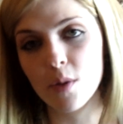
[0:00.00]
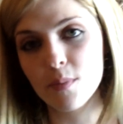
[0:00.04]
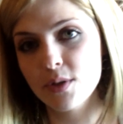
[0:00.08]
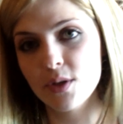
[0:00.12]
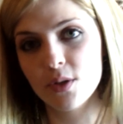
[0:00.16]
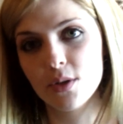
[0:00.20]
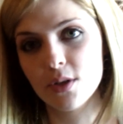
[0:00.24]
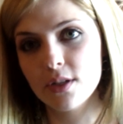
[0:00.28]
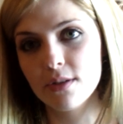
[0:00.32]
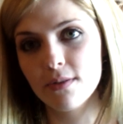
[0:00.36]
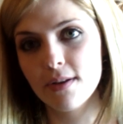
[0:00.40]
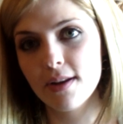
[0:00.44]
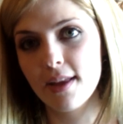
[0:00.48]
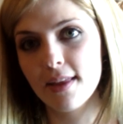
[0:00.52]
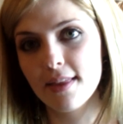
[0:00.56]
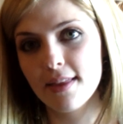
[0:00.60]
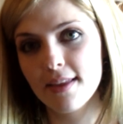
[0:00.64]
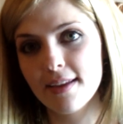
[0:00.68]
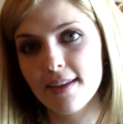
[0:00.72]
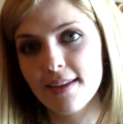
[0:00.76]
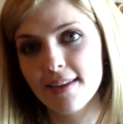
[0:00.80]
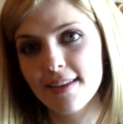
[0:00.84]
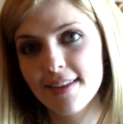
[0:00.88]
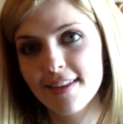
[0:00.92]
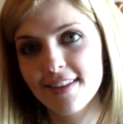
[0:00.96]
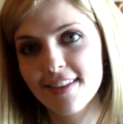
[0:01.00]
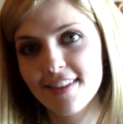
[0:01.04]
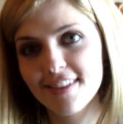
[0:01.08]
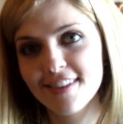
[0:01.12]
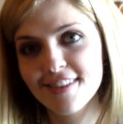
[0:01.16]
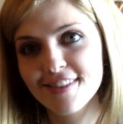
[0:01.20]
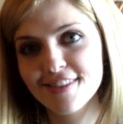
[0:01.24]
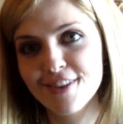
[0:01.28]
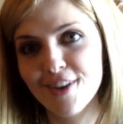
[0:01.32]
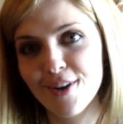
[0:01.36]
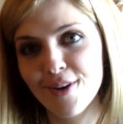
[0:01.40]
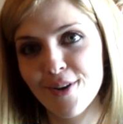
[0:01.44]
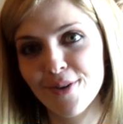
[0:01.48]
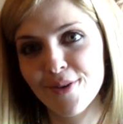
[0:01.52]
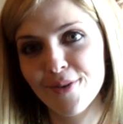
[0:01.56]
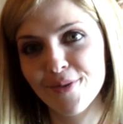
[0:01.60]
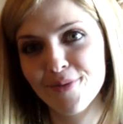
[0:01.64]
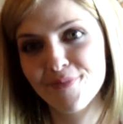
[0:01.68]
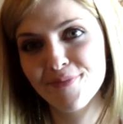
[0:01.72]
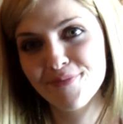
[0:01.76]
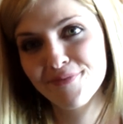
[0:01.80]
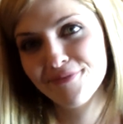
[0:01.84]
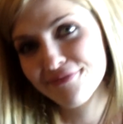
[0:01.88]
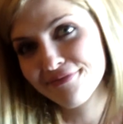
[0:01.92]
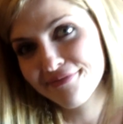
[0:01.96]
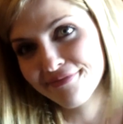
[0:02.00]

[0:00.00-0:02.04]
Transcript: soaps, you can do anything. Right. So.